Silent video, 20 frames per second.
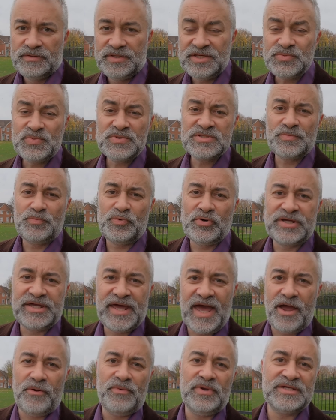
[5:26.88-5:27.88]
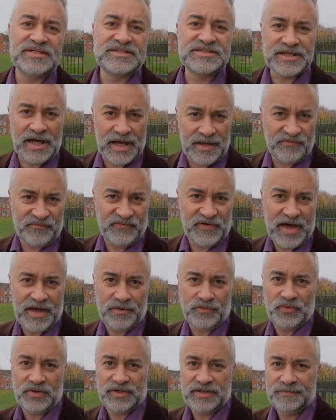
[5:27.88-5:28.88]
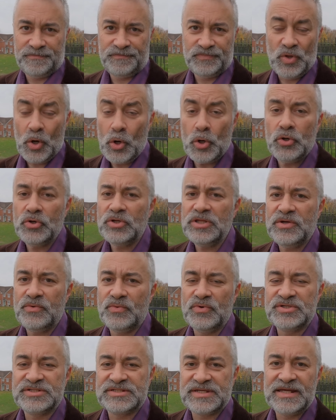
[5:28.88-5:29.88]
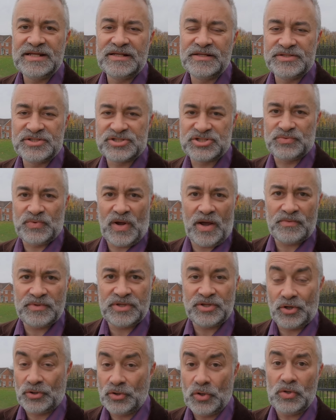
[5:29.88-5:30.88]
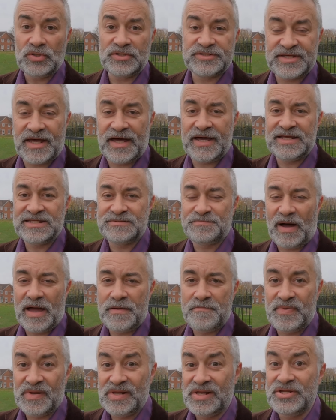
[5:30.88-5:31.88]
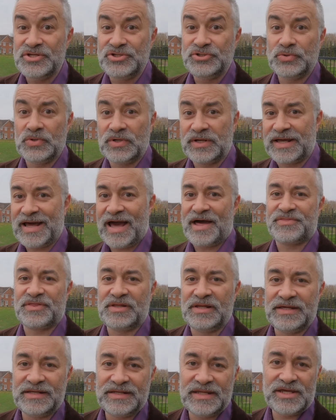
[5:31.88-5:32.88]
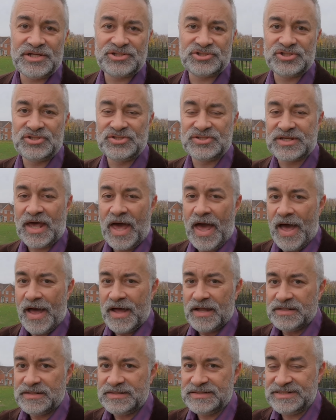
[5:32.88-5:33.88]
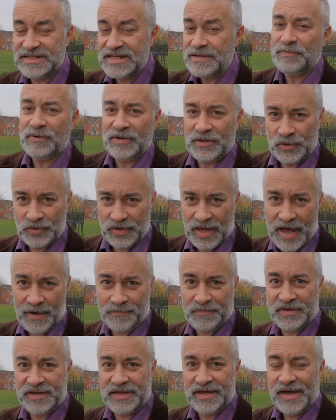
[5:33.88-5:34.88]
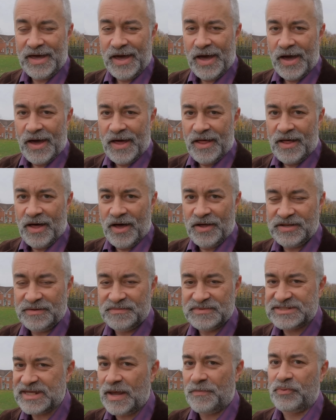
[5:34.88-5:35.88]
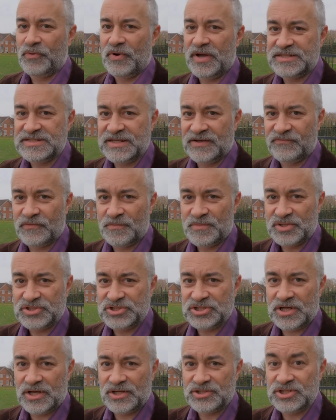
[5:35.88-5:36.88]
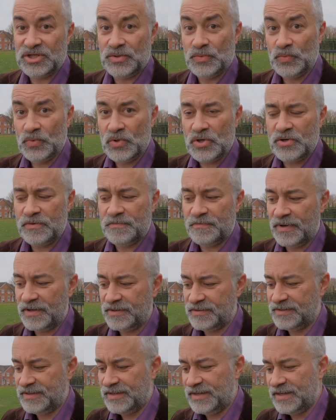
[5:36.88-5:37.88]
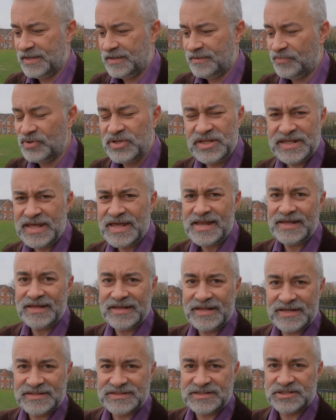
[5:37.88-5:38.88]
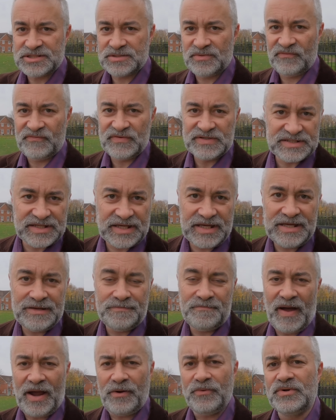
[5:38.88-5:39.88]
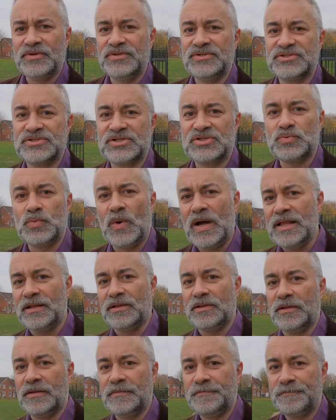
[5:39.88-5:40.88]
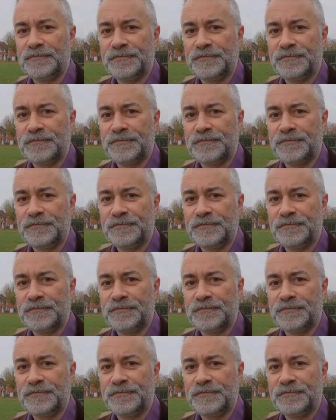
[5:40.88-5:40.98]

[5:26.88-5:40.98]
This was a precarious time for Henry. Not only was England surrounded on all sides by belligerent Catholic nations, deeply unhappy at him separating from the church in Rome, but he'd alienated some of his key barons as well.